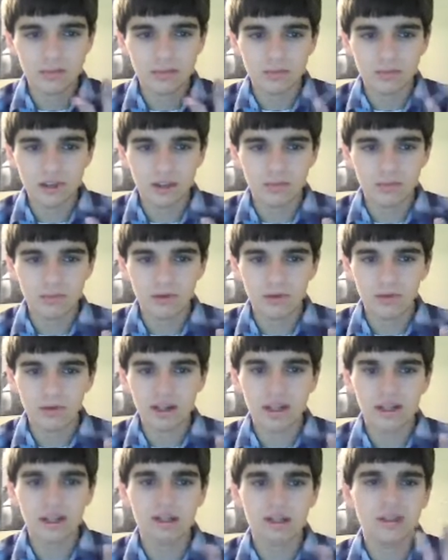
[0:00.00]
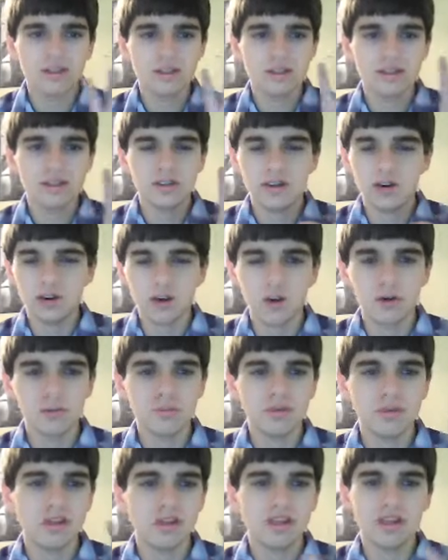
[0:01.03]
Marines, the
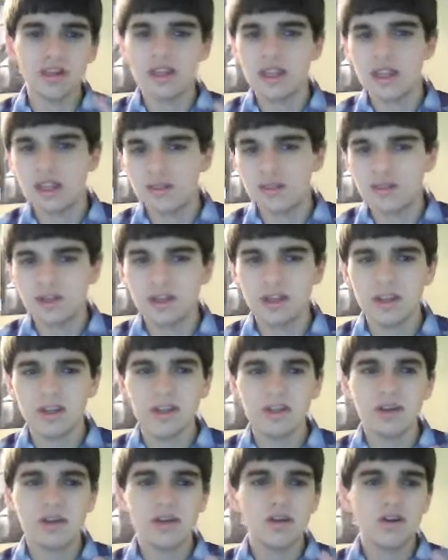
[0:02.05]
Army, the Navy,